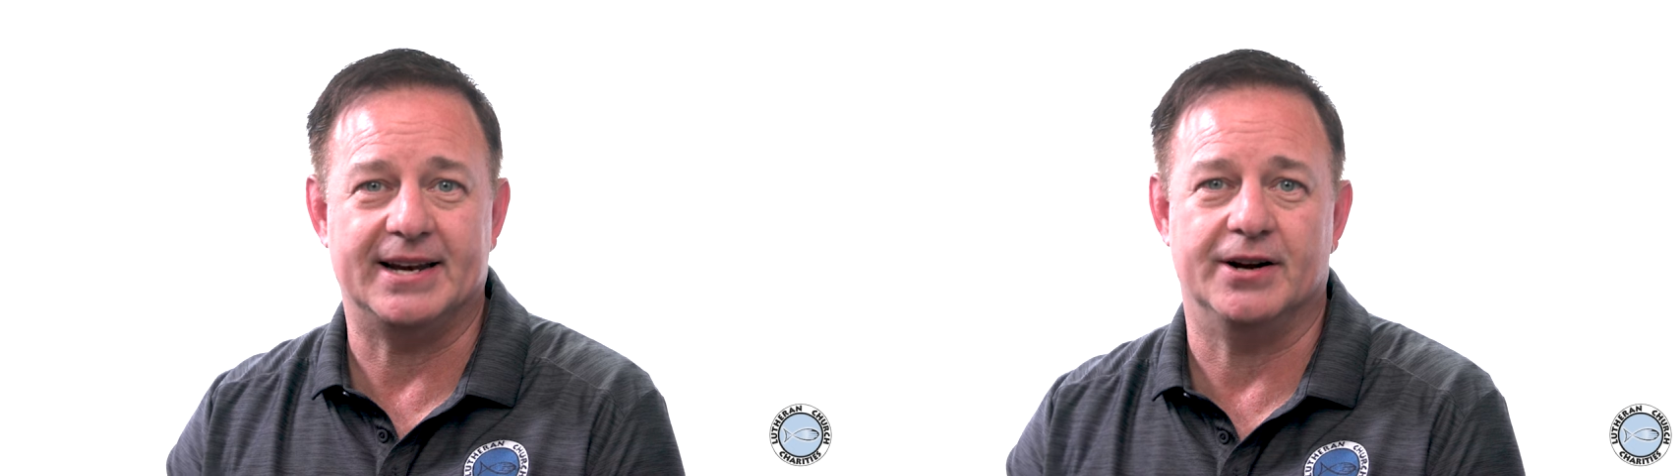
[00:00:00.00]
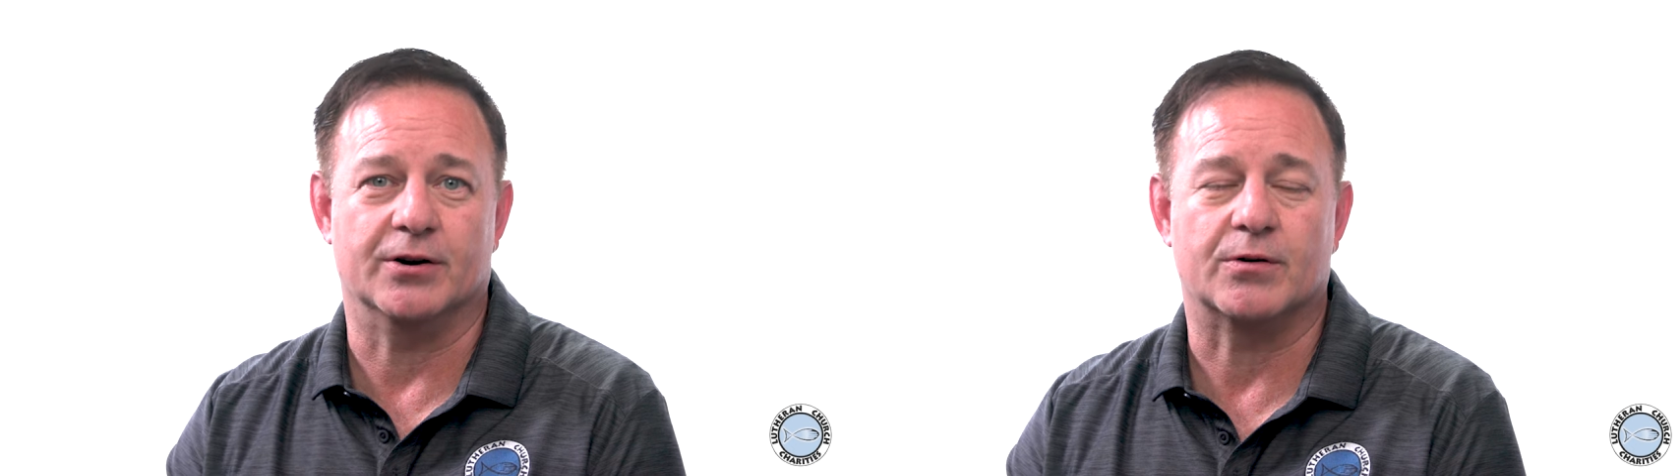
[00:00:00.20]

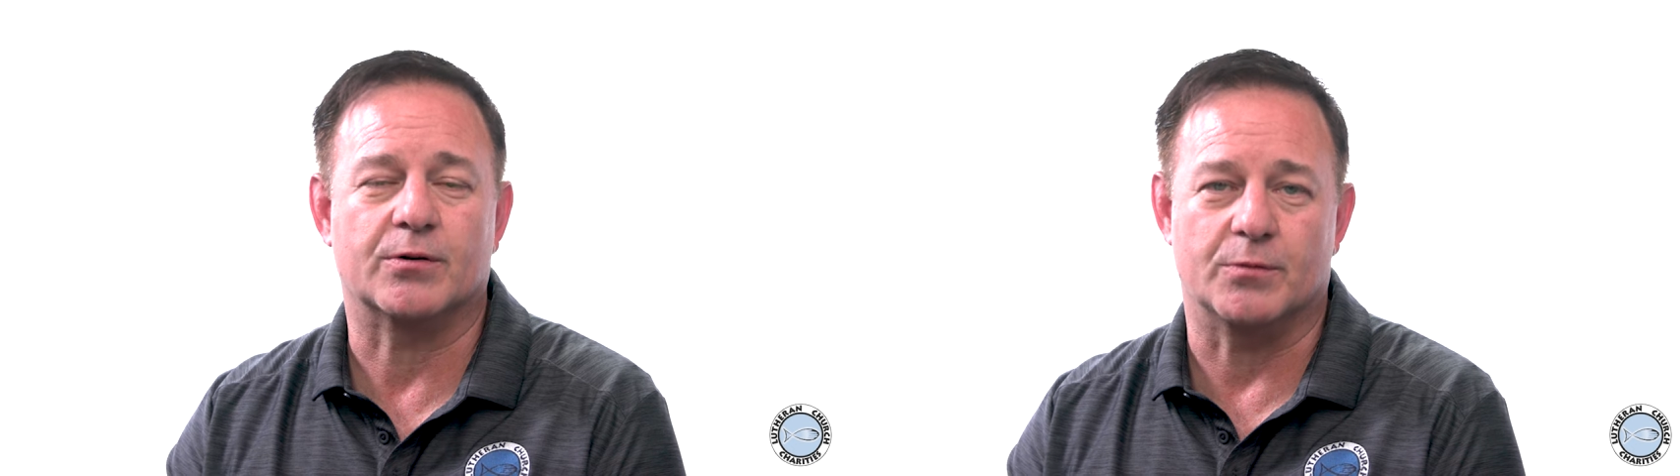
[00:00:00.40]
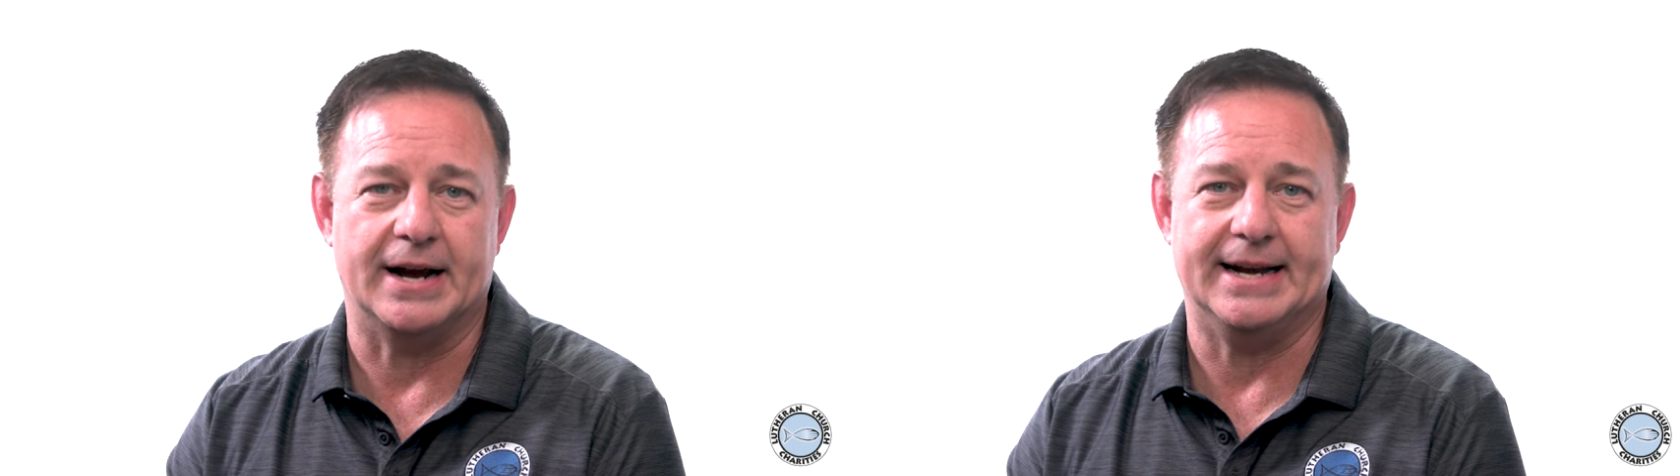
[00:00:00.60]
here,
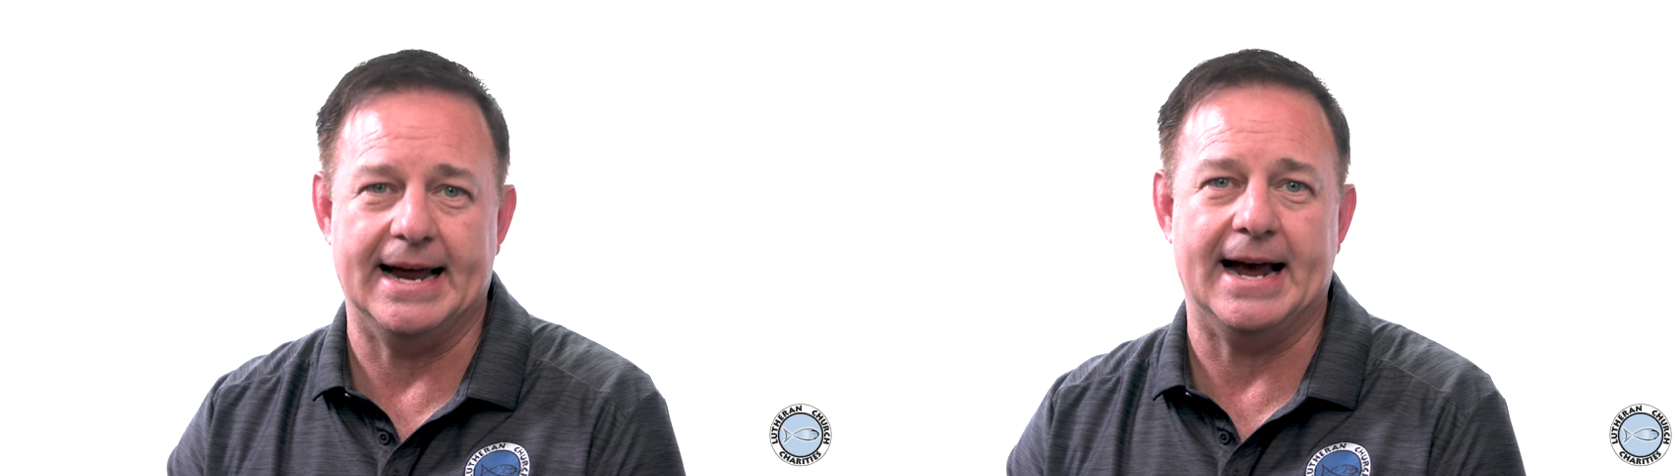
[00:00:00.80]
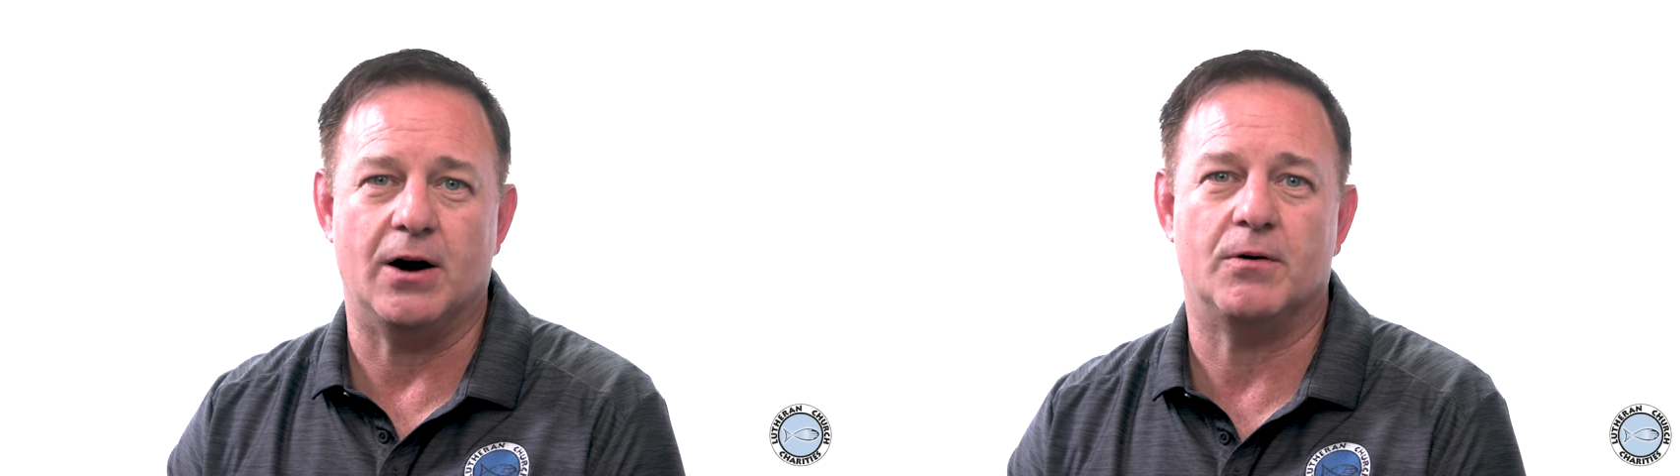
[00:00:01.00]
right
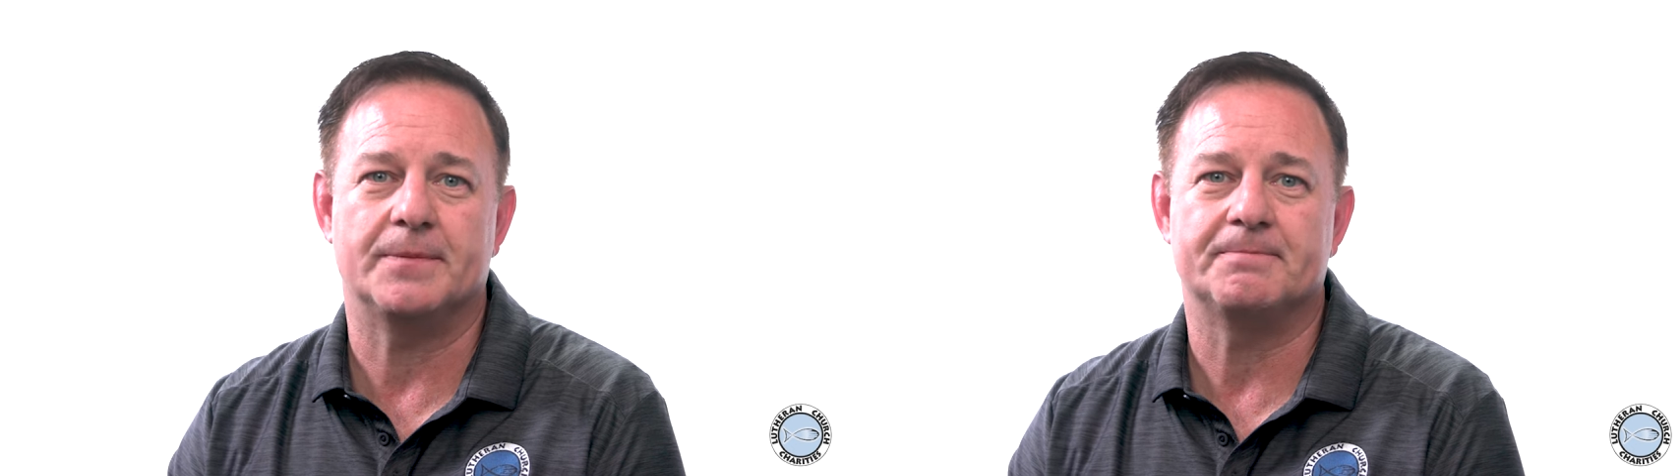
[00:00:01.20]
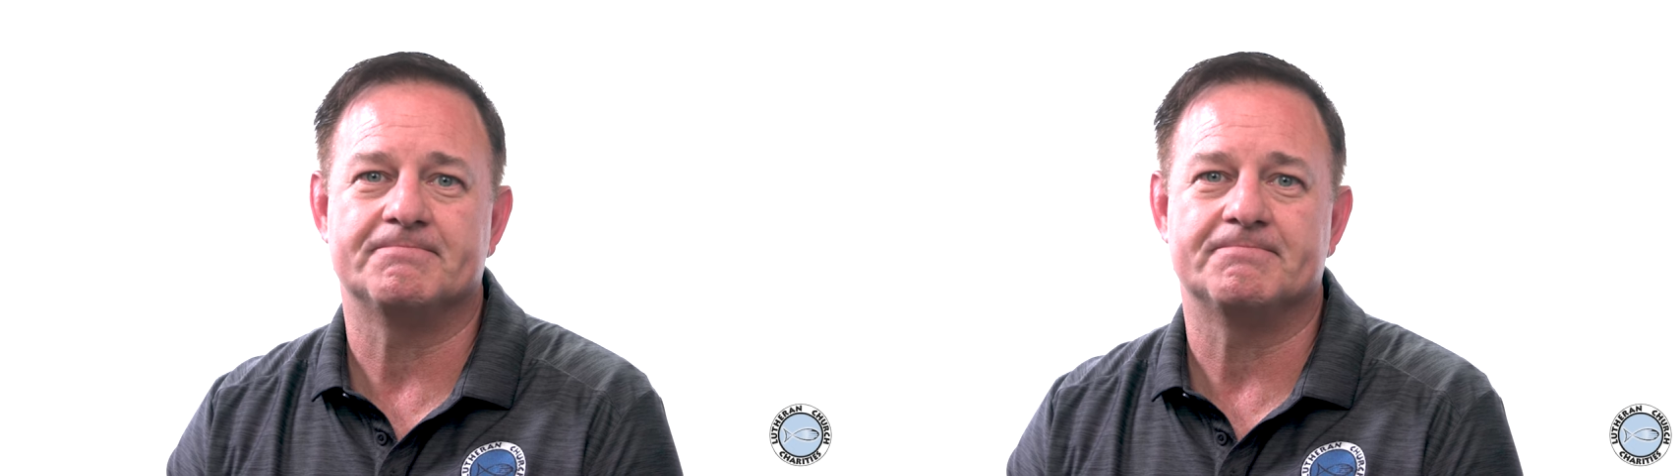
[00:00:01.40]
now.